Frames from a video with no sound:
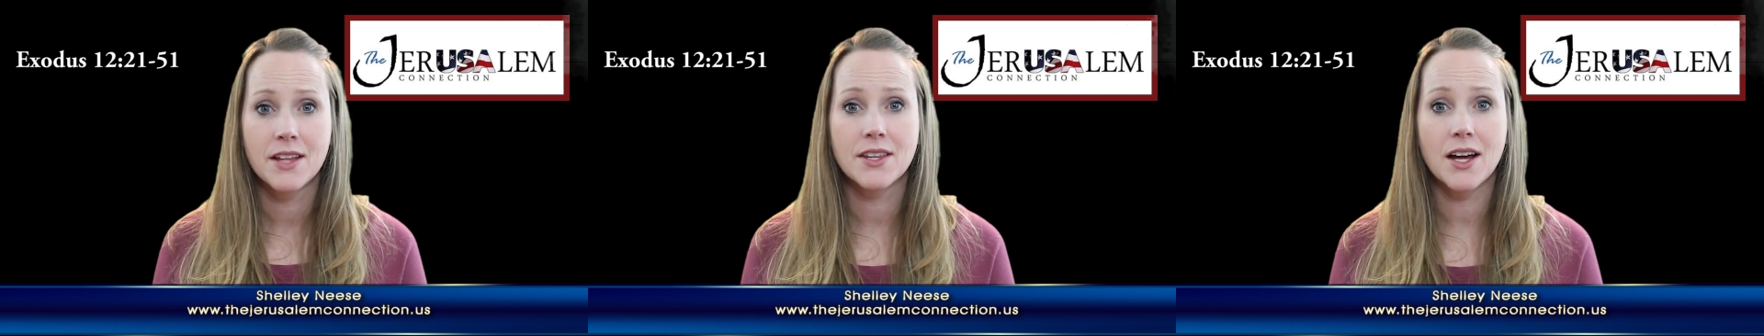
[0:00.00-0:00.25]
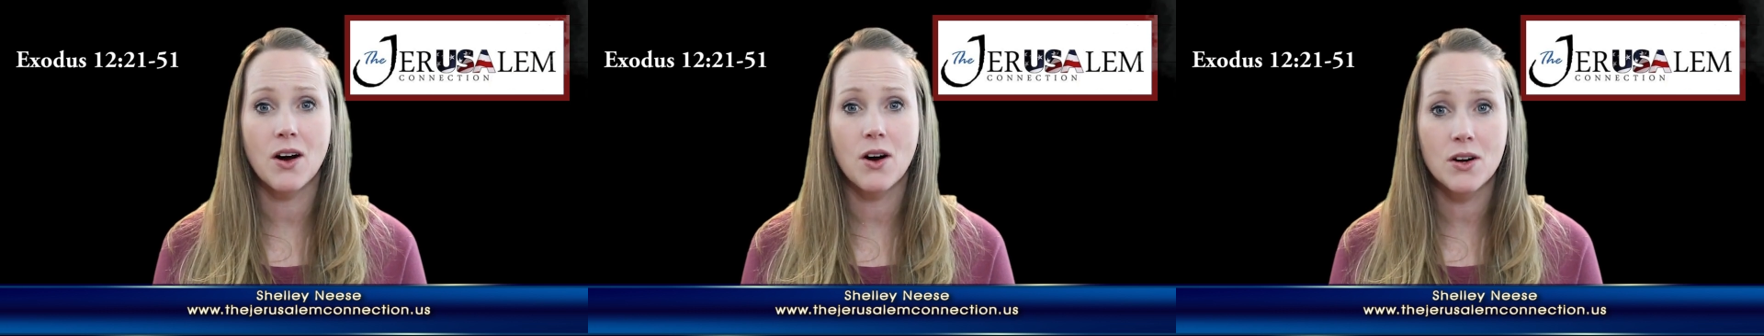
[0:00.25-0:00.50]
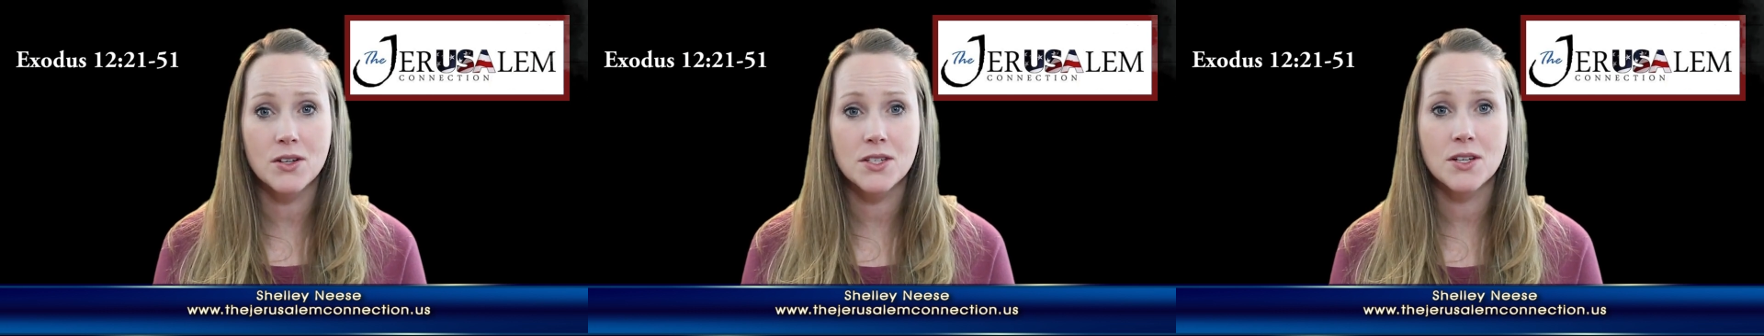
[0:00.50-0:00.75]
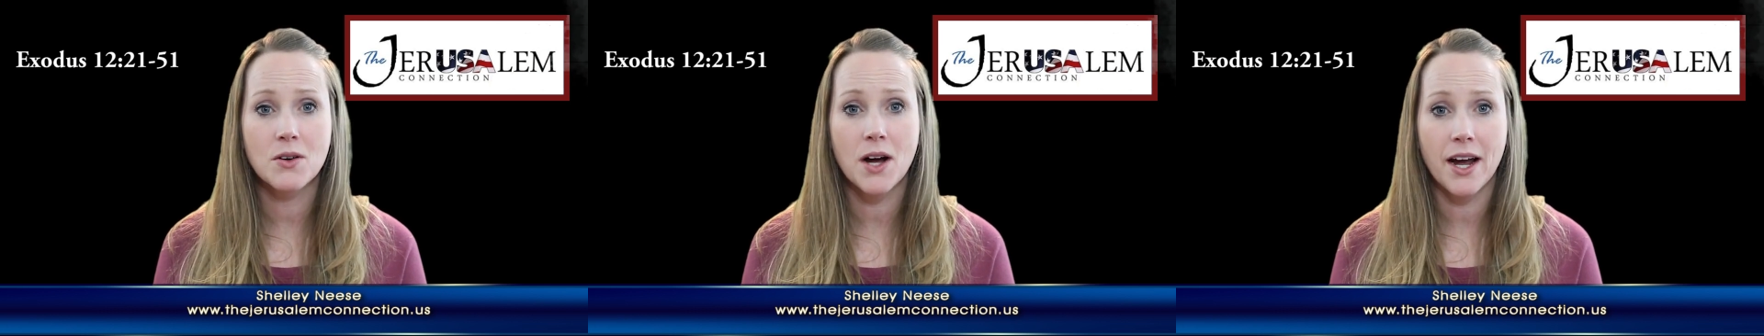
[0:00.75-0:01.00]
that
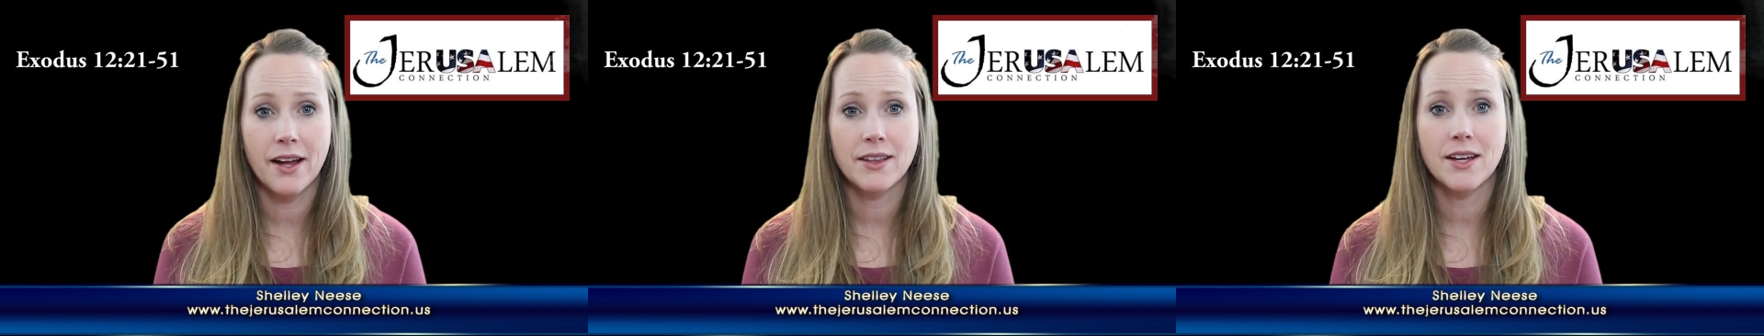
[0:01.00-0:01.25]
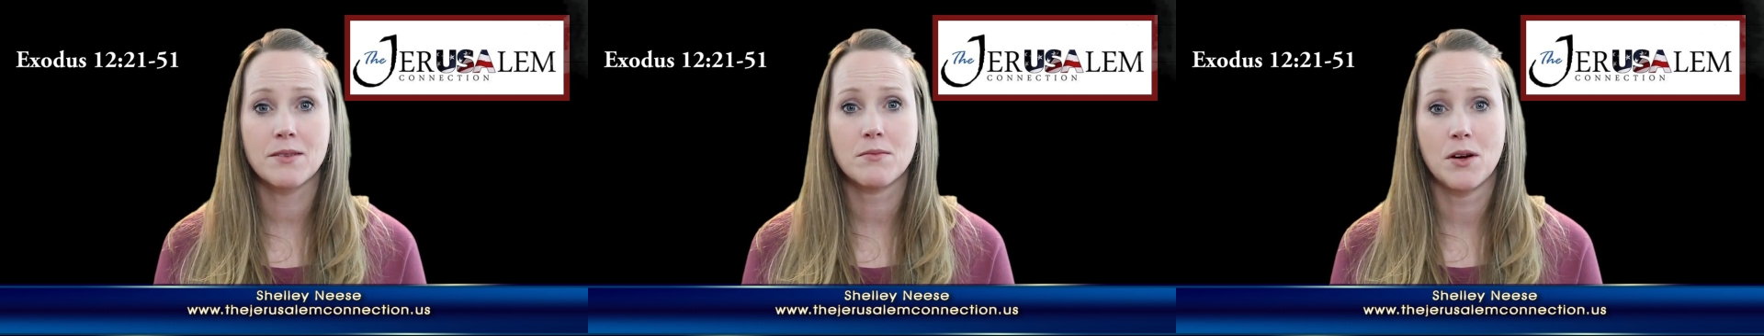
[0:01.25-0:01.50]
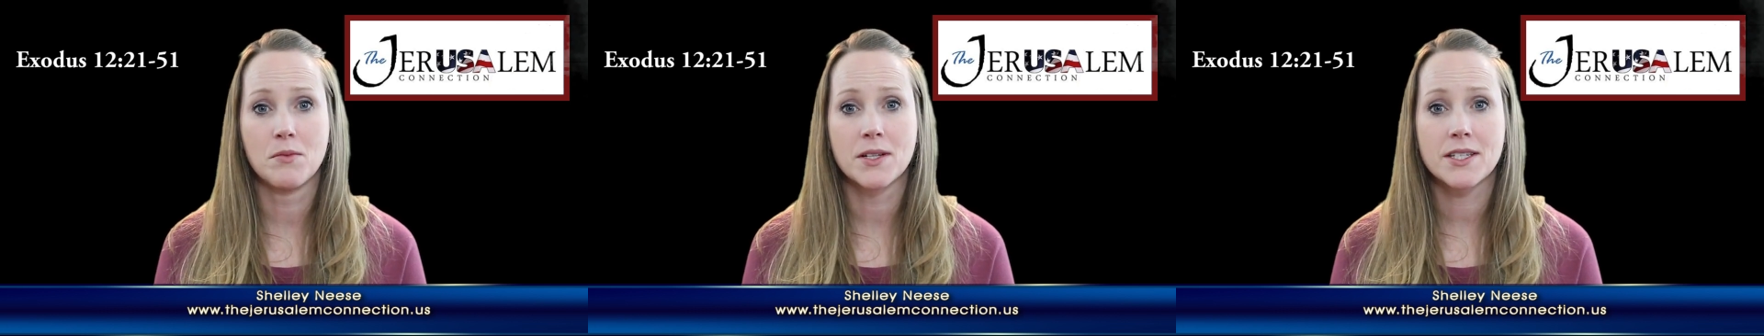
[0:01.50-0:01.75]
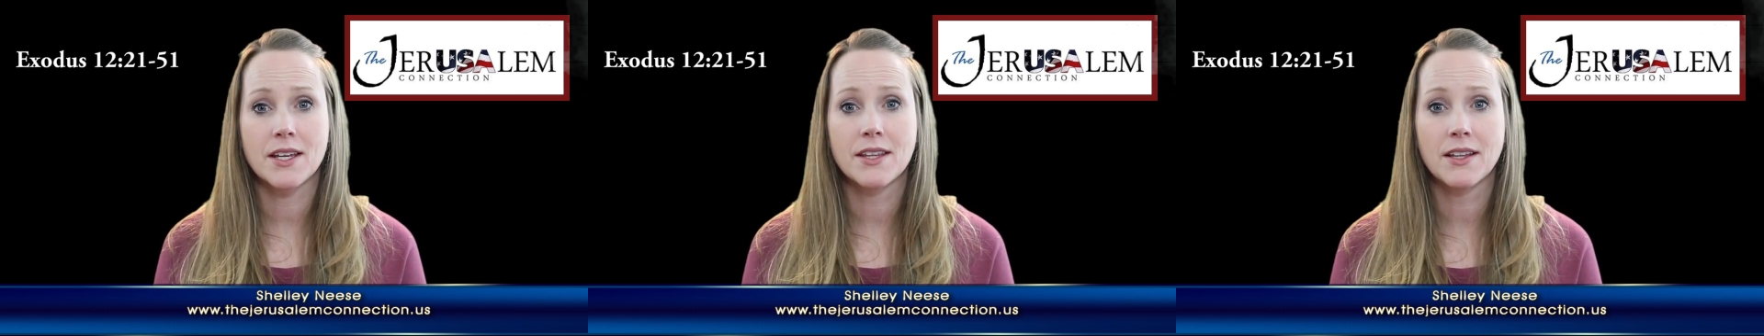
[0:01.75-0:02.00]
also highlight
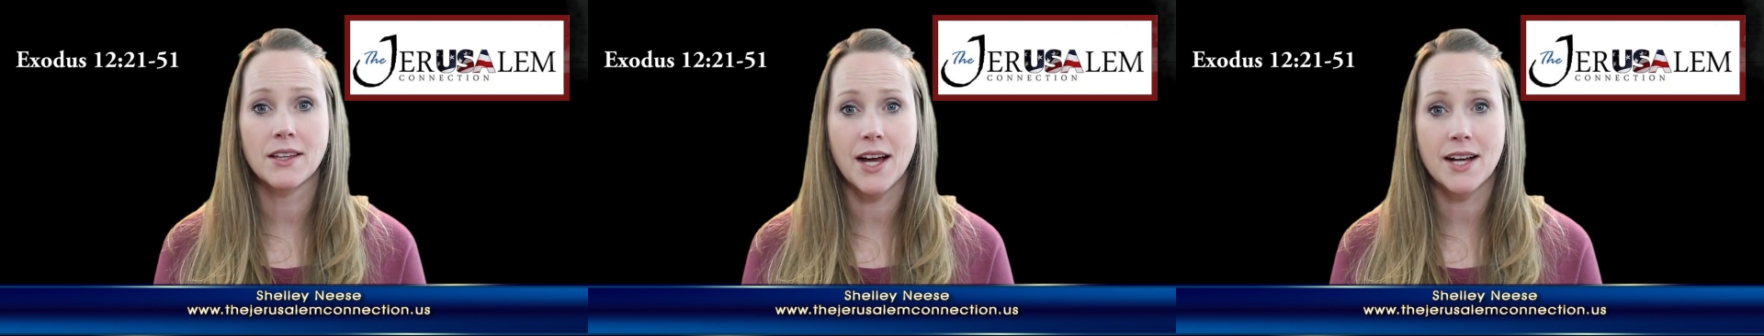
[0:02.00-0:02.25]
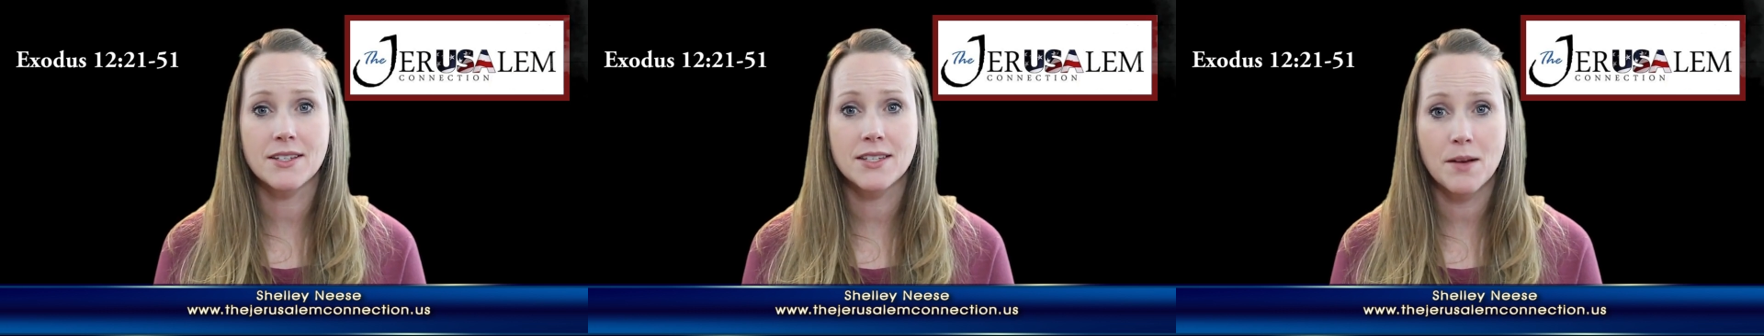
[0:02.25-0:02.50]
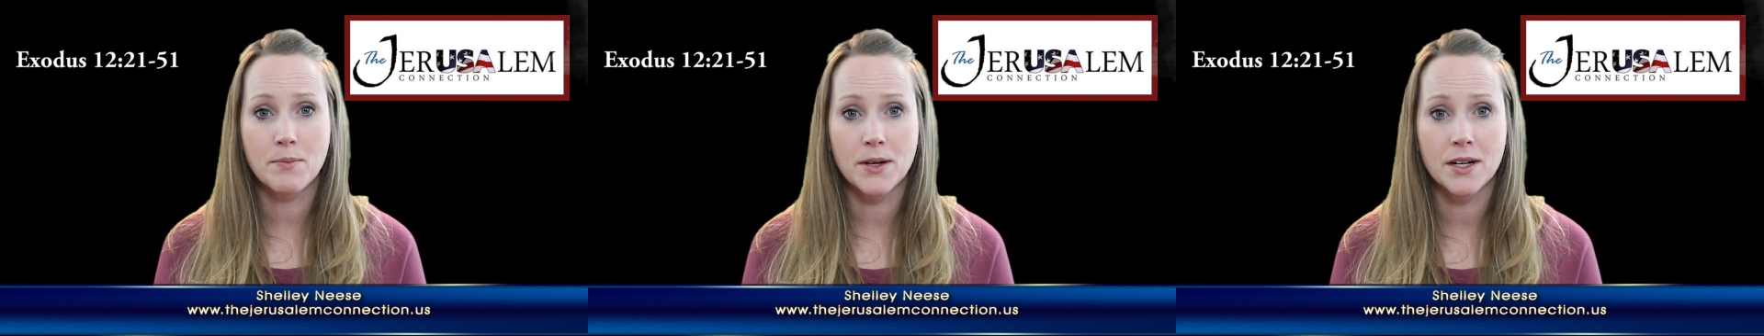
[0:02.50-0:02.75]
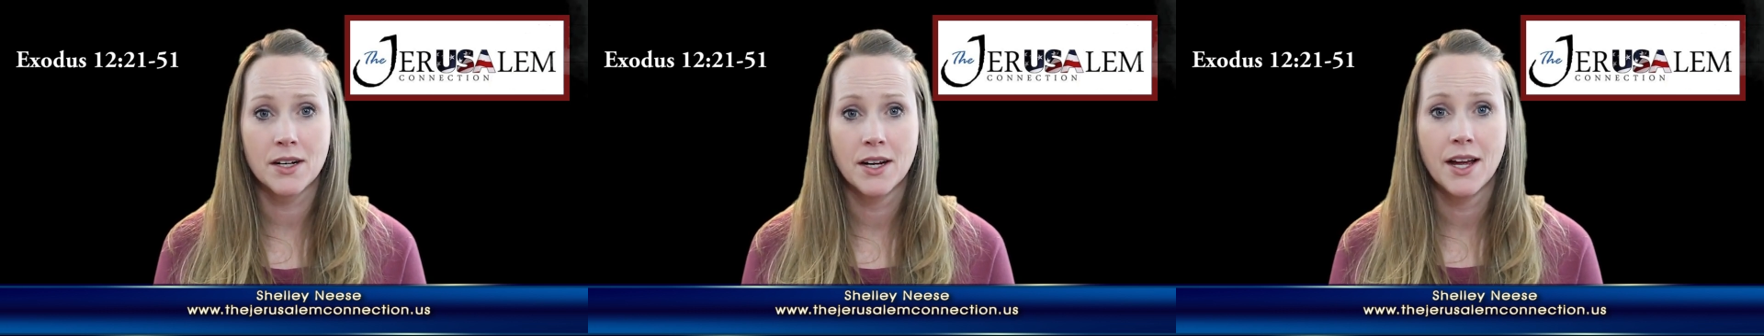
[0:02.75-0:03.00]
moments in the Last
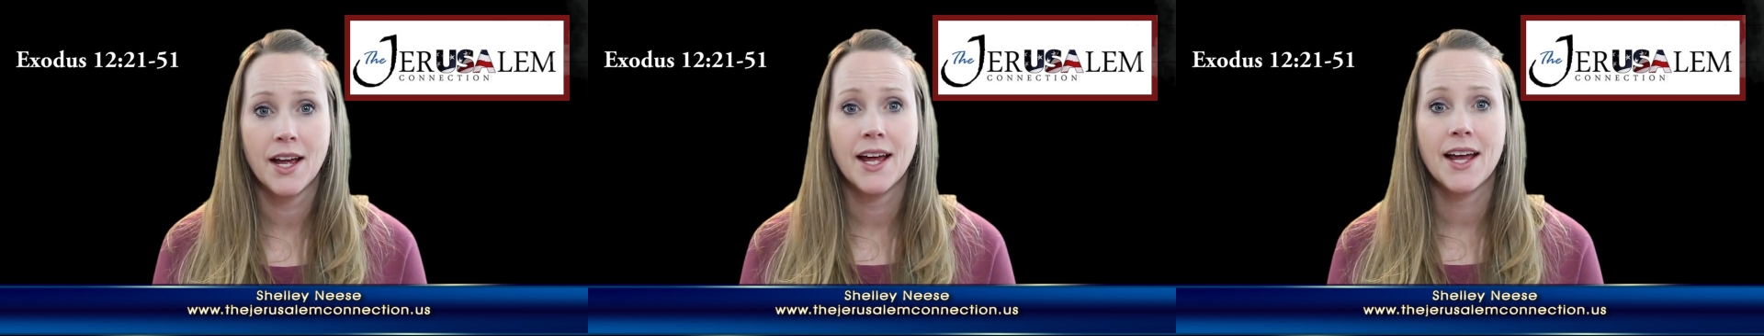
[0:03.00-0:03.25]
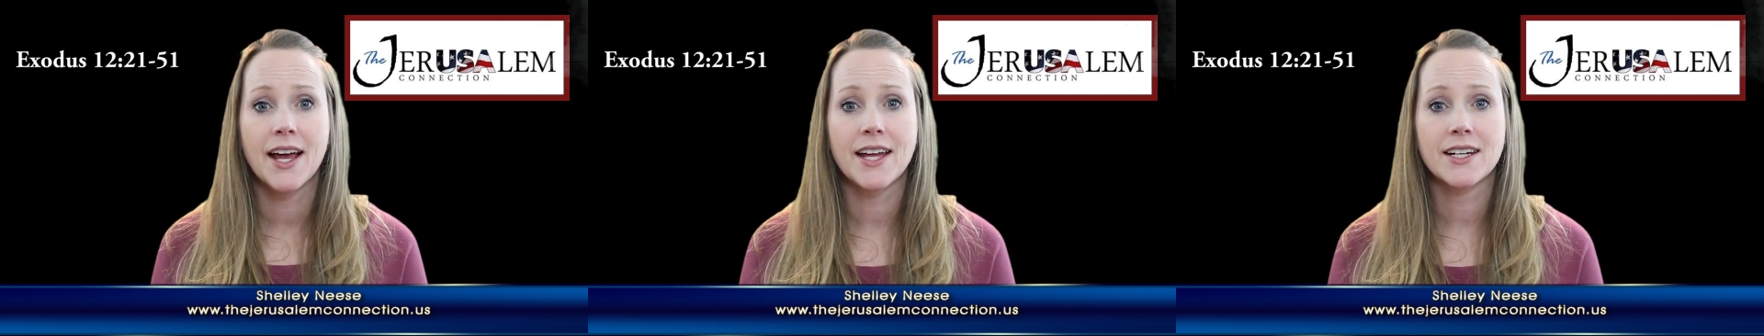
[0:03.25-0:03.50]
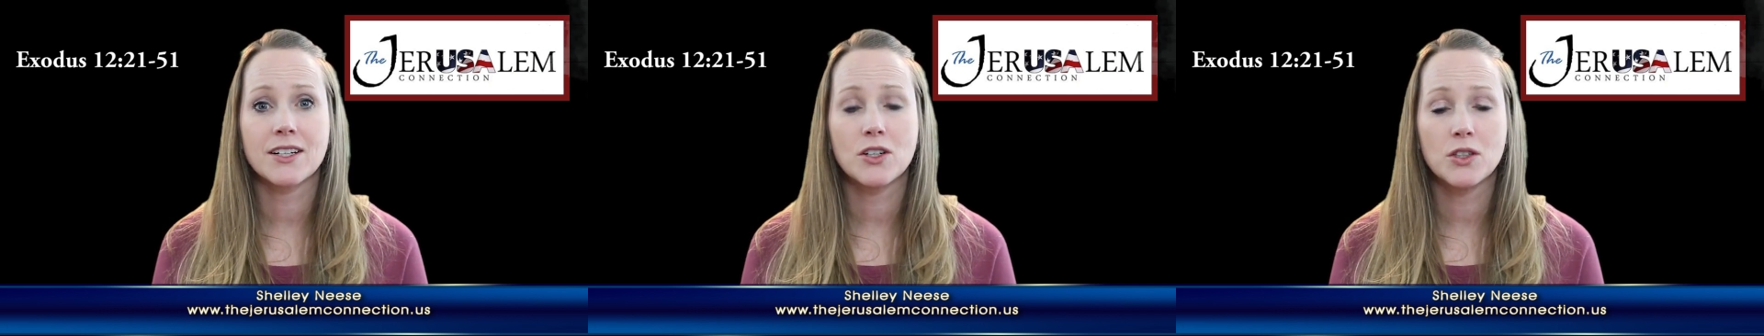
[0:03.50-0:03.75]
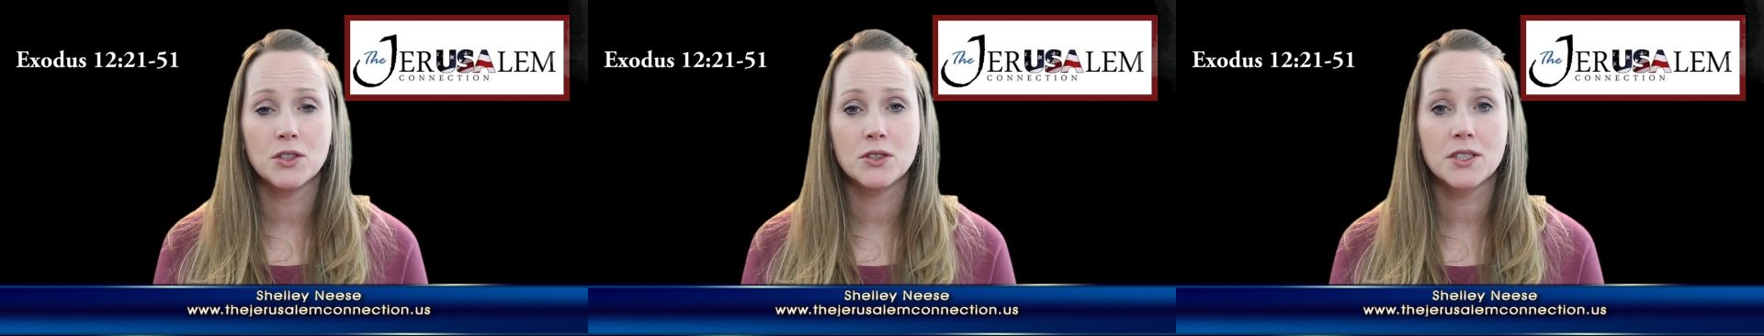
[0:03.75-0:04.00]
Supper and
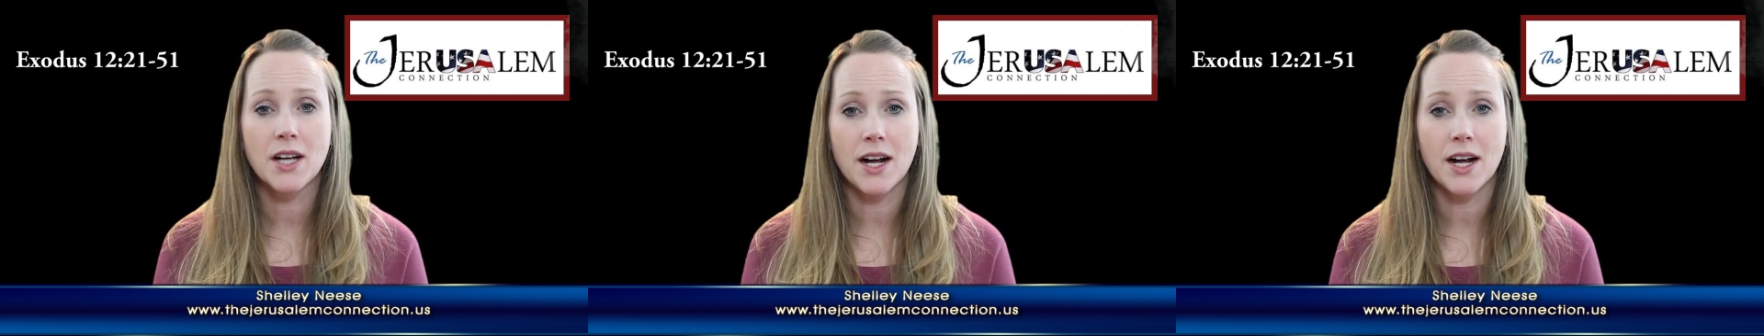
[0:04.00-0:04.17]
include